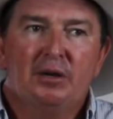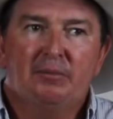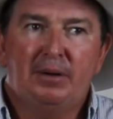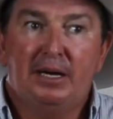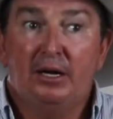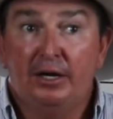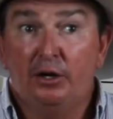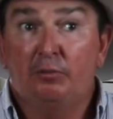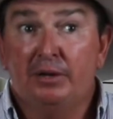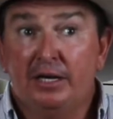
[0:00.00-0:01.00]
But I
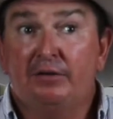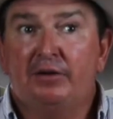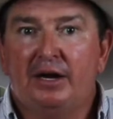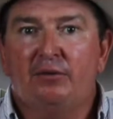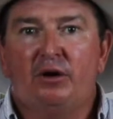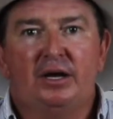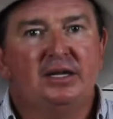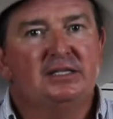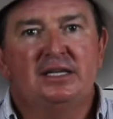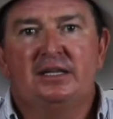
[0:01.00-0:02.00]
know plenty of great
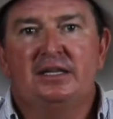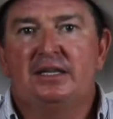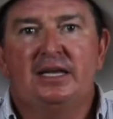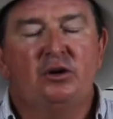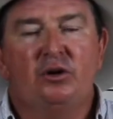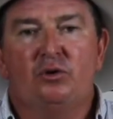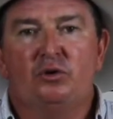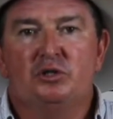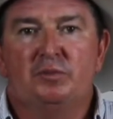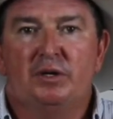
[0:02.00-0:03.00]
riders and they're not
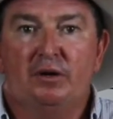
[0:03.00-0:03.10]
horsemen.